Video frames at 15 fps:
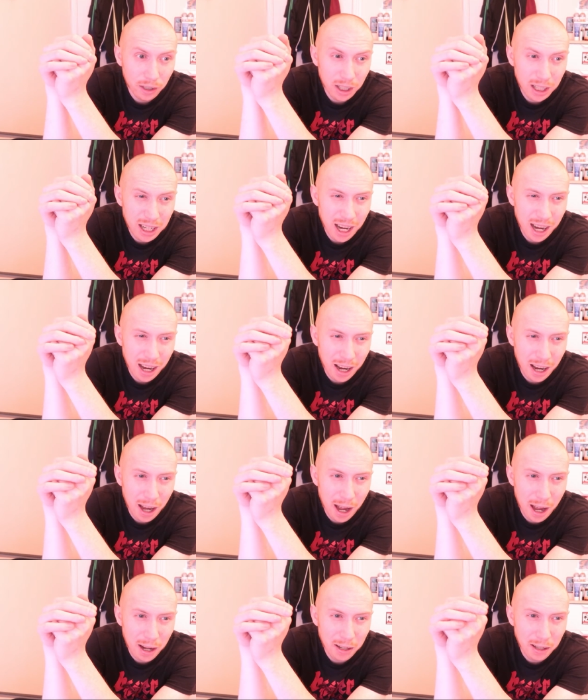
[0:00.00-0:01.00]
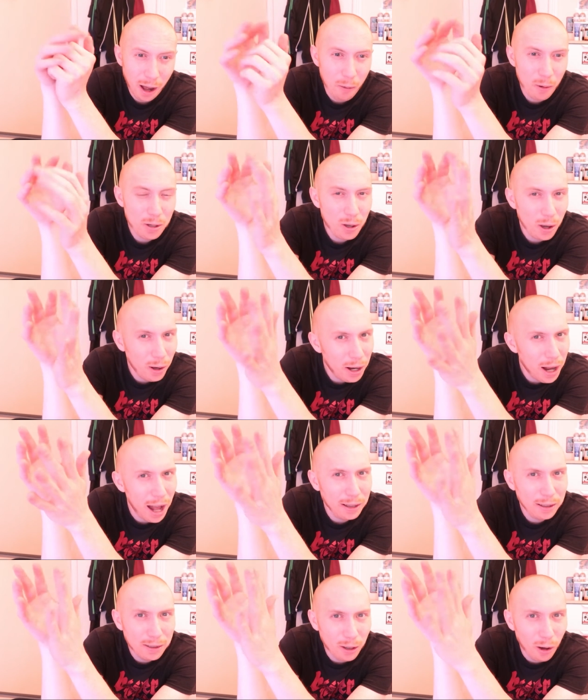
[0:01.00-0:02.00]
yeah, that was
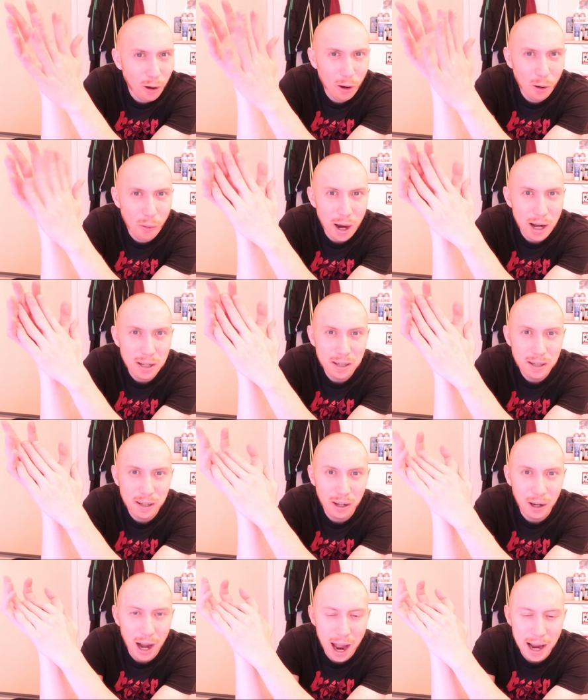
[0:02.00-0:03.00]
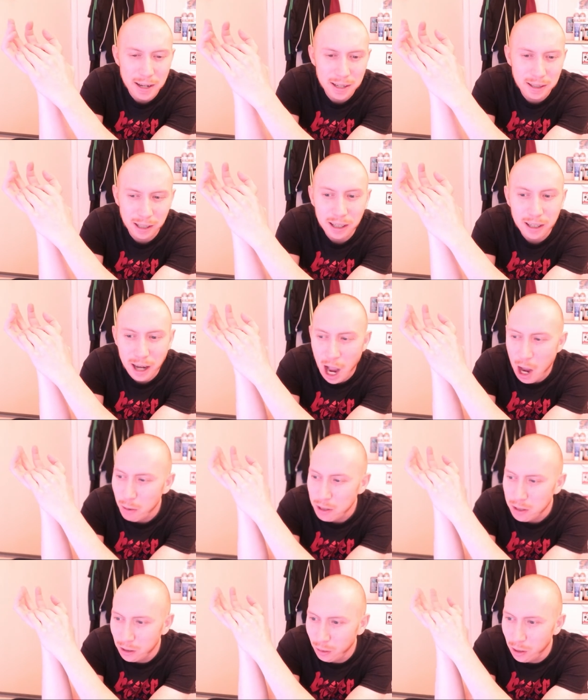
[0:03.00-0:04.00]
not always a nice thing I
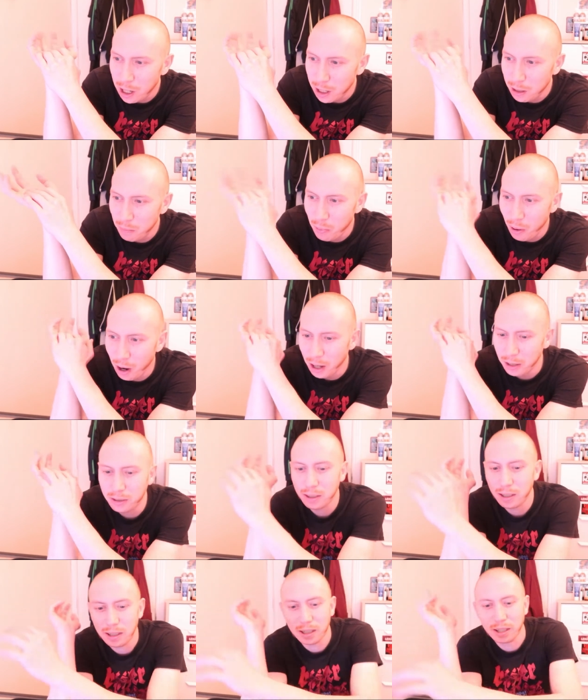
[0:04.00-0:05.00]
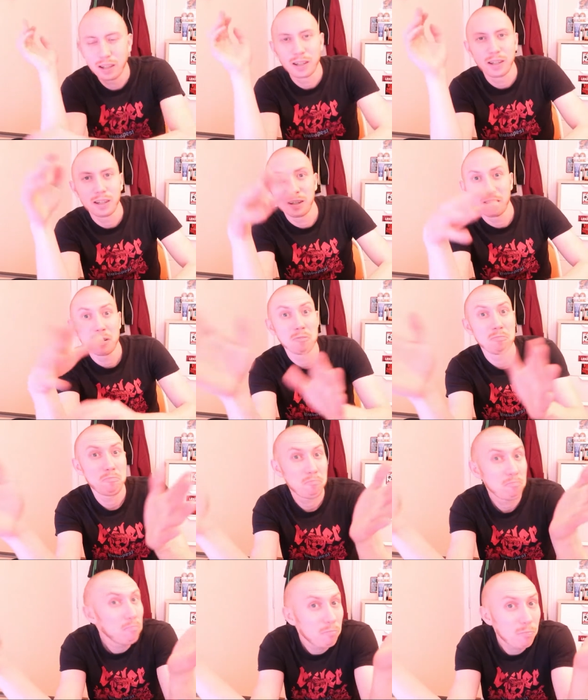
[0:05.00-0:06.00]
was doing, but
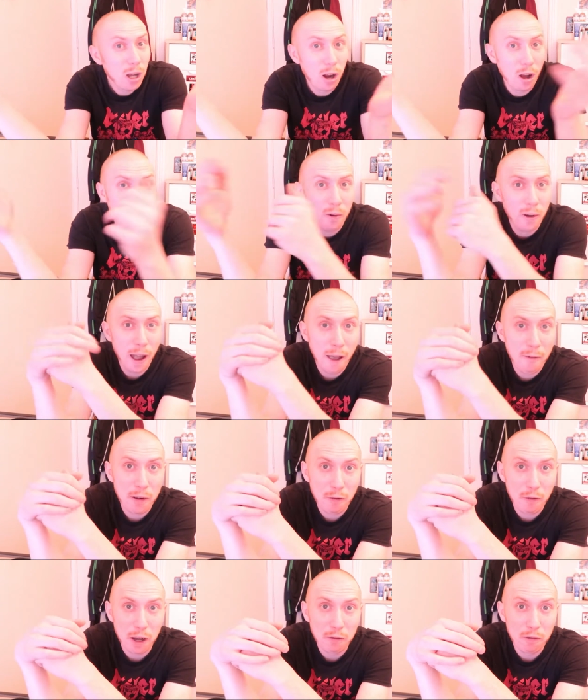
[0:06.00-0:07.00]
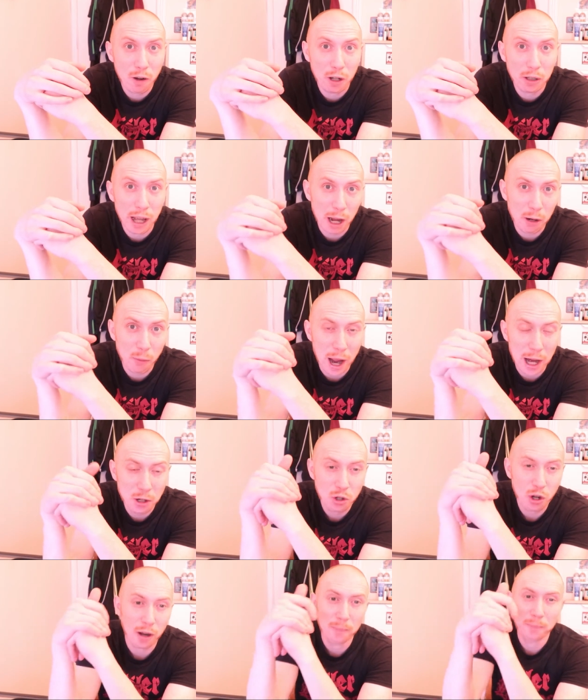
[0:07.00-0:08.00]
you know, everything for the
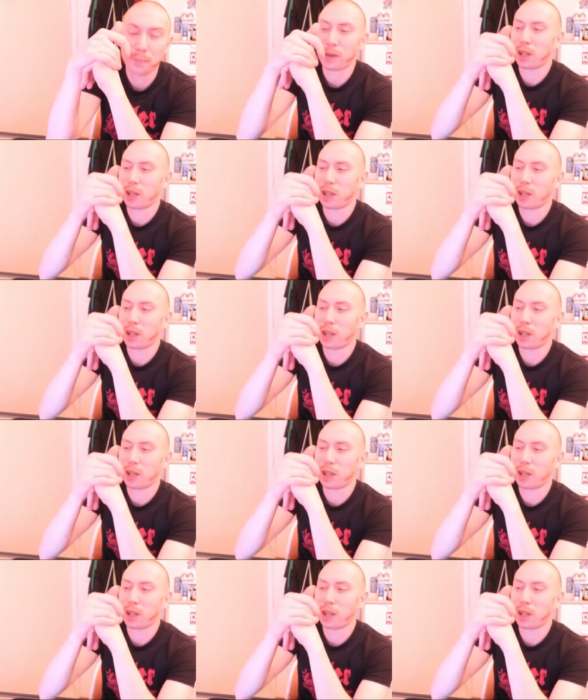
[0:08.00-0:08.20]
adventure.